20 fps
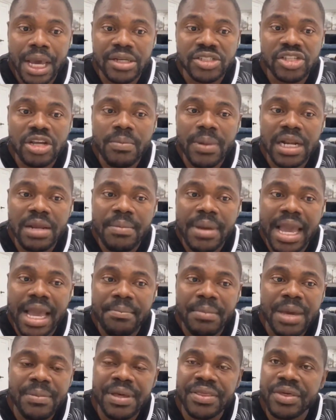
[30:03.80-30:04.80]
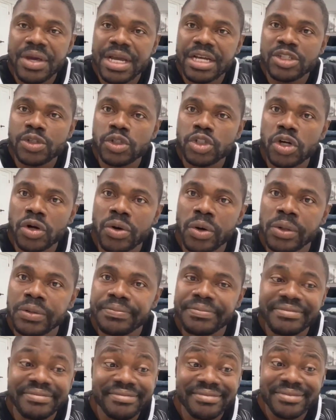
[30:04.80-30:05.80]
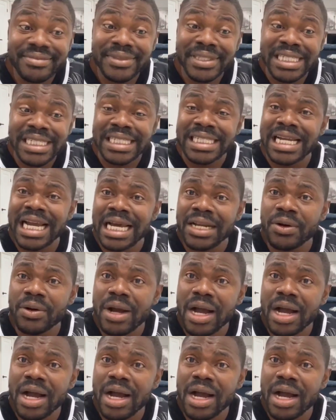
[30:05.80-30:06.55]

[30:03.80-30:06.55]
Choco, I don't have any of these evidence.